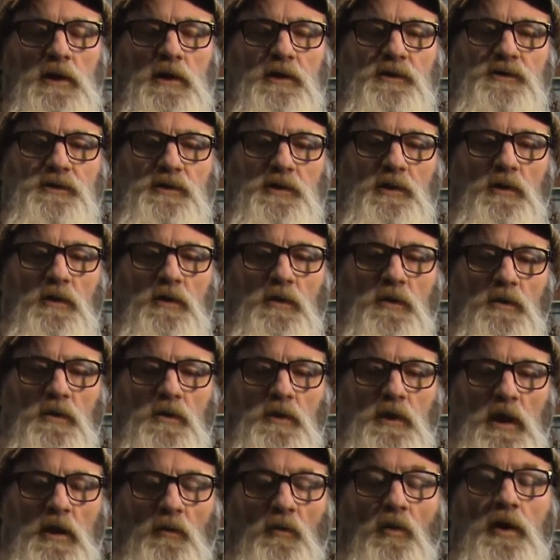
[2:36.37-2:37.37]
So
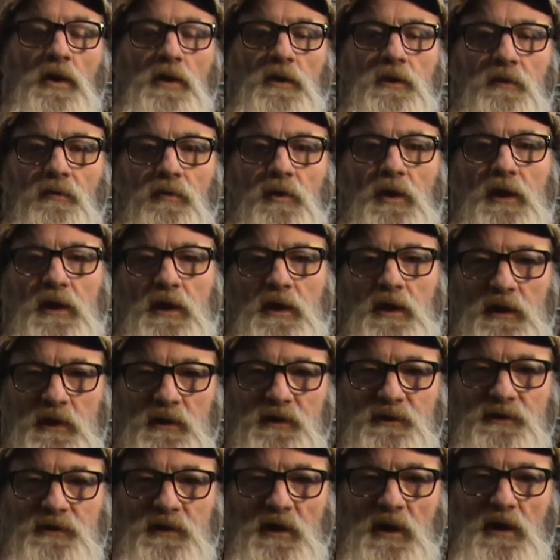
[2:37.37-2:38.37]
I wanted to bring it
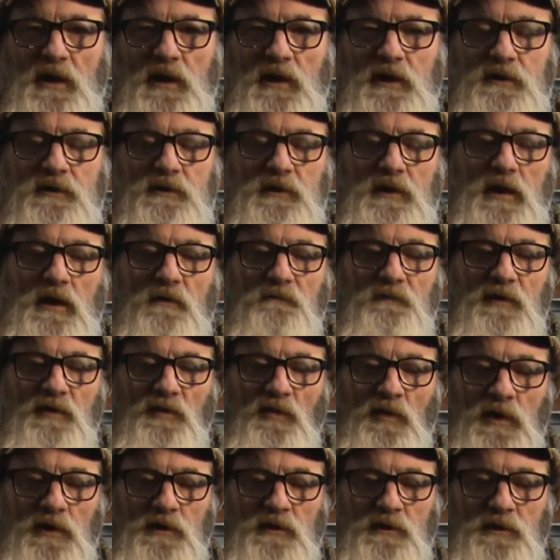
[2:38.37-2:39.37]
inside, and I've been
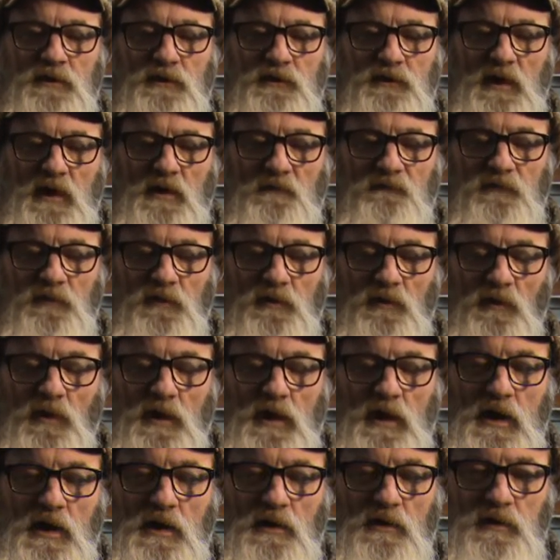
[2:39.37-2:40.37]
wanting to do that for a
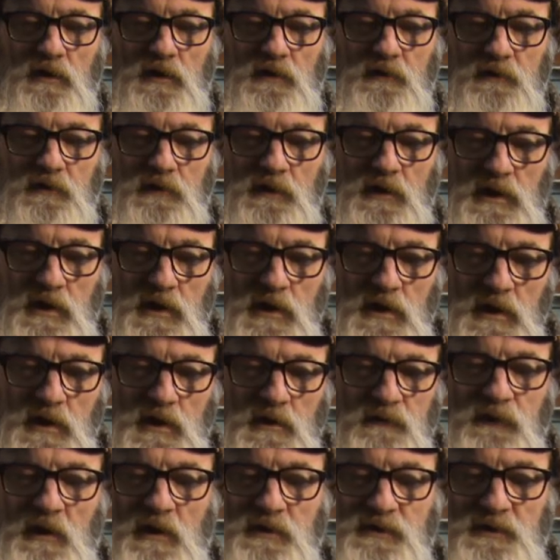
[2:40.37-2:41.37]
while, and
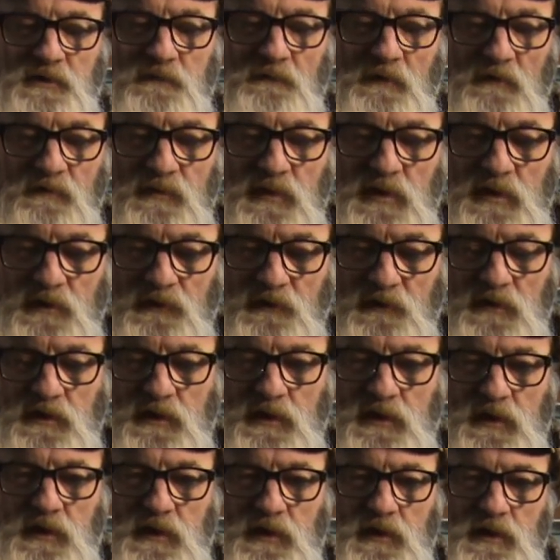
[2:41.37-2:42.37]
thanks to my brother,
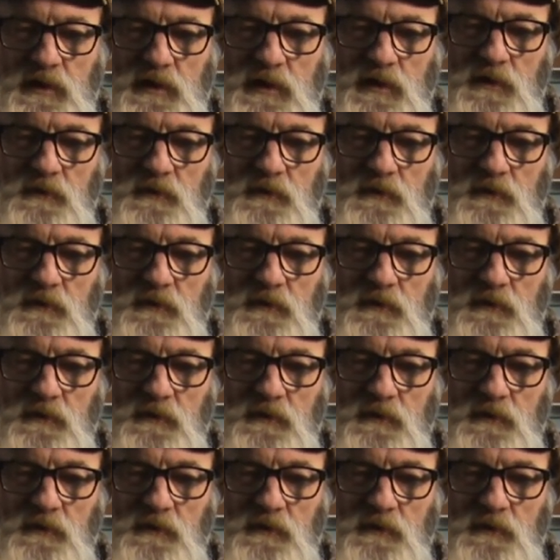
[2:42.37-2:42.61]
he